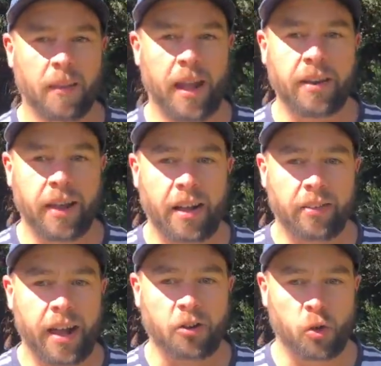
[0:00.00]

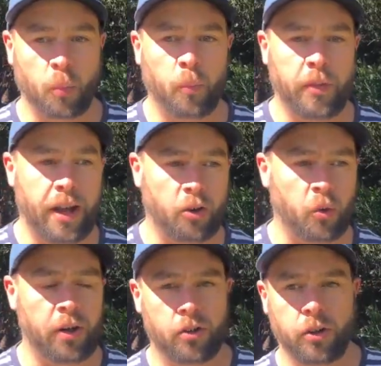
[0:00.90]
and the actual
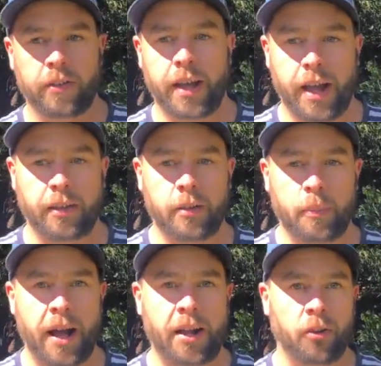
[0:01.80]
issue and the
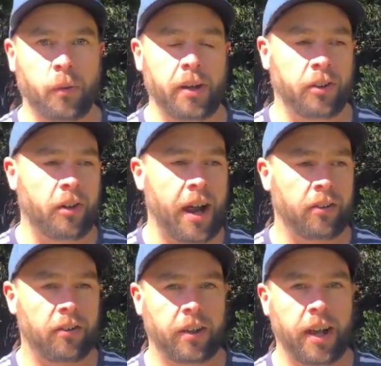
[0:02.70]
parts that we
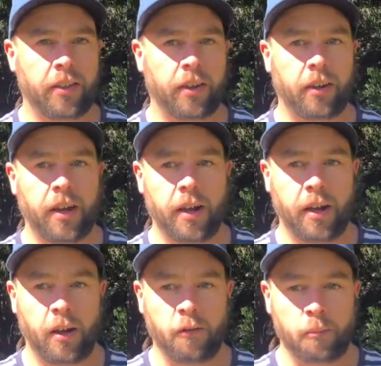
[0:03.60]
integrated together
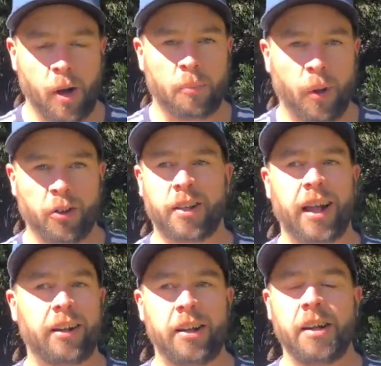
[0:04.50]
of my
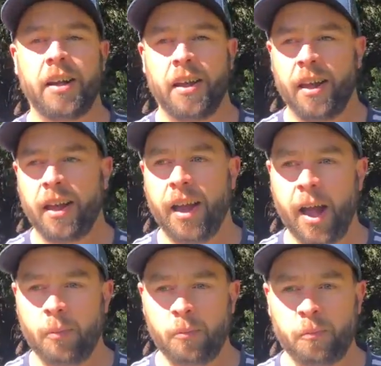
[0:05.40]
personality
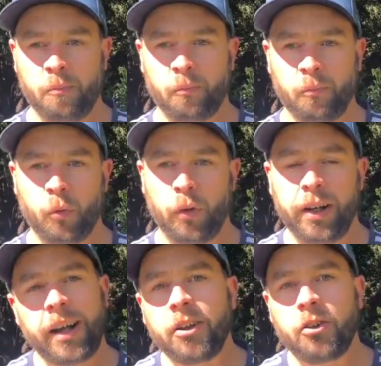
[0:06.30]

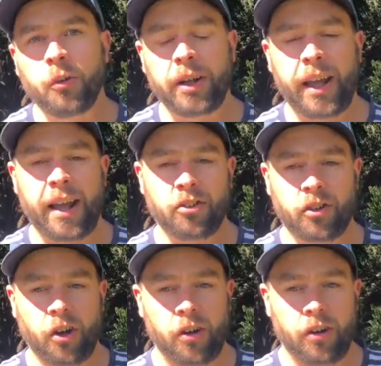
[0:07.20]
really needed doing. And
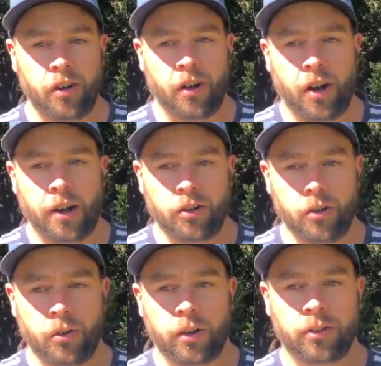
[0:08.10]
so I
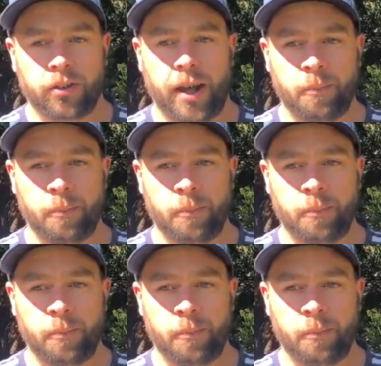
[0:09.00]
knew that